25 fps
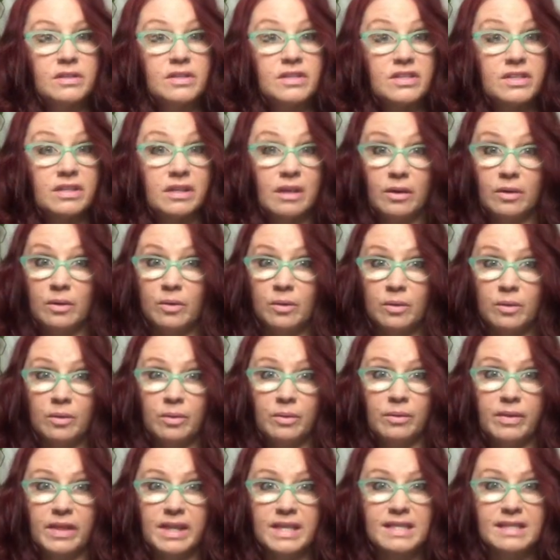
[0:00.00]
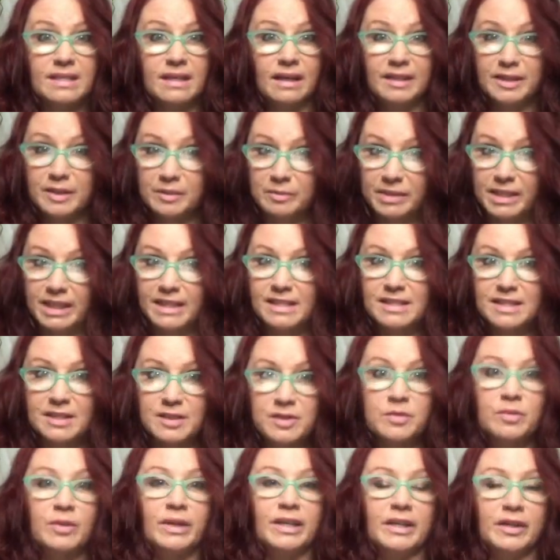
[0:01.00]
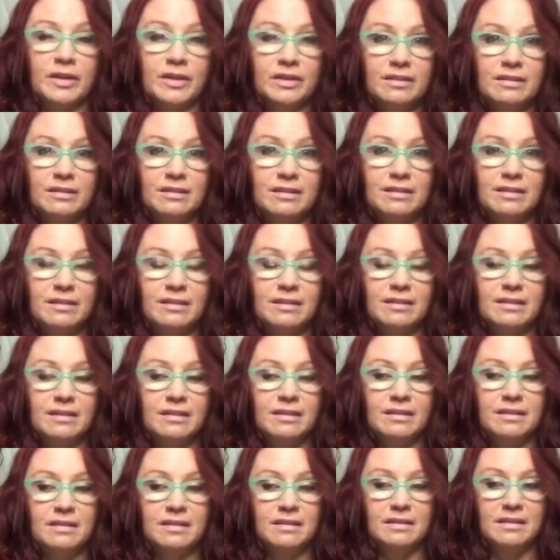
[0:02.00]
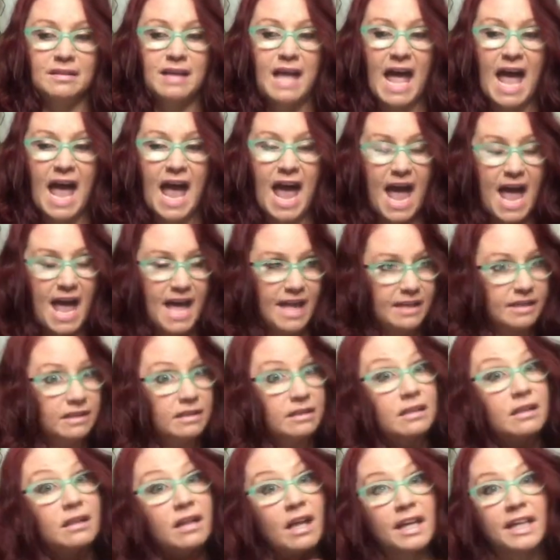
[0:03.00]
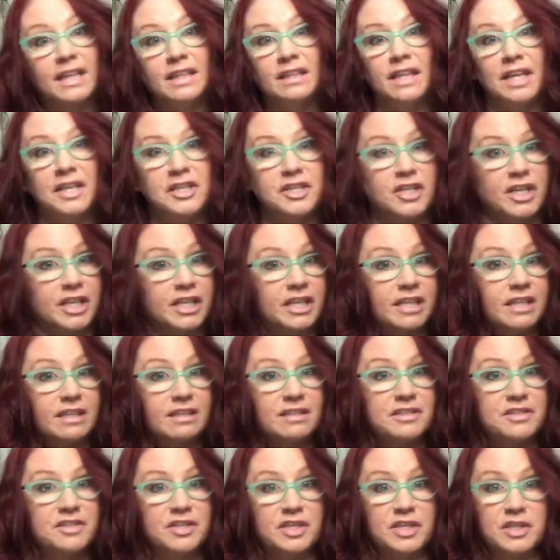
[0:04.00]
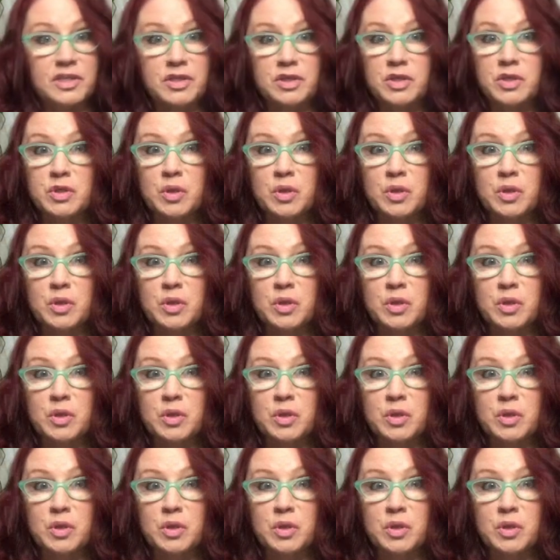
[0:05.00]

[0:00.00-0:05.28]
So the sunken place is real and clucking like chickens is